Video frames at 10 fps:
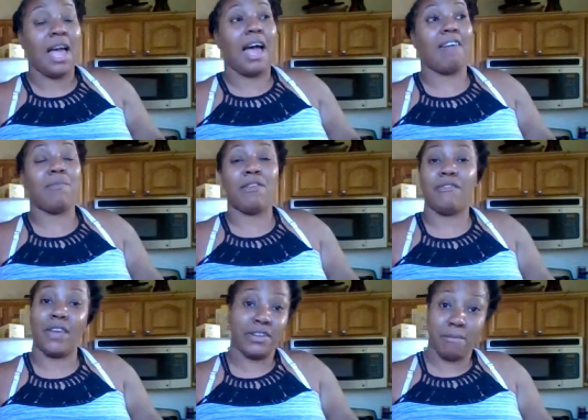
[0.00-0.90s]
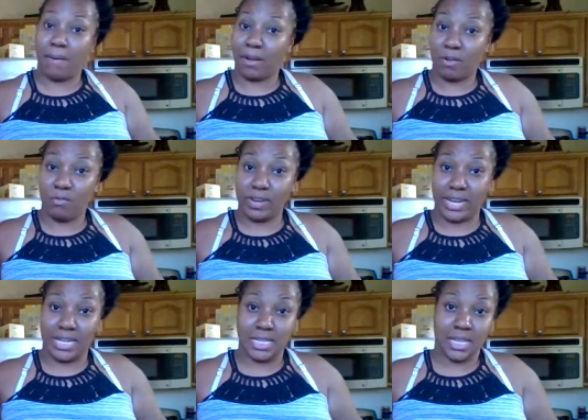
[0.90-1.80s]
have been affected by COVID
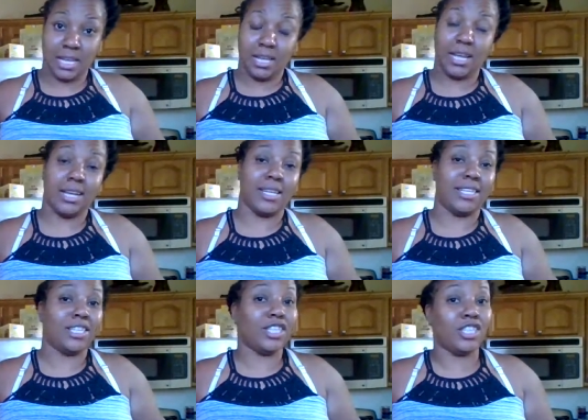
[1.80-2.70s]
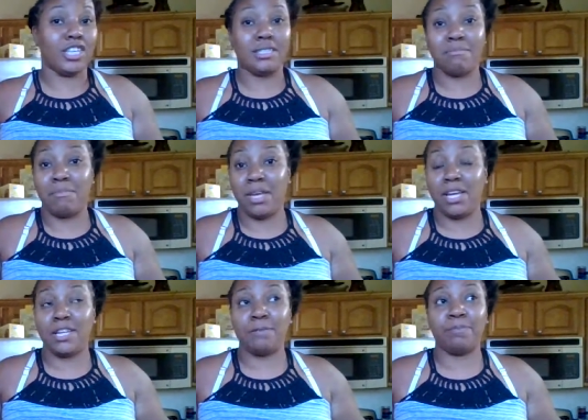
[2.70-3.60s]
19. And then this is just
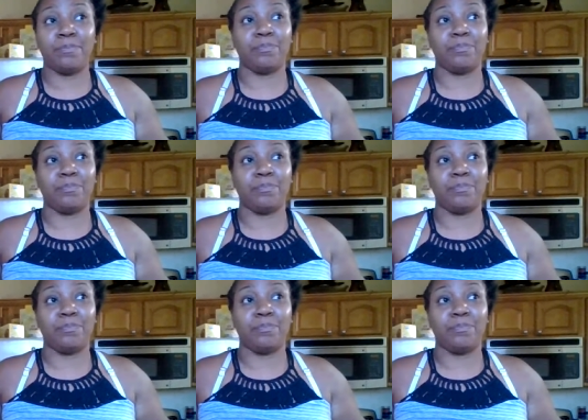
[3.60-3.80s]
me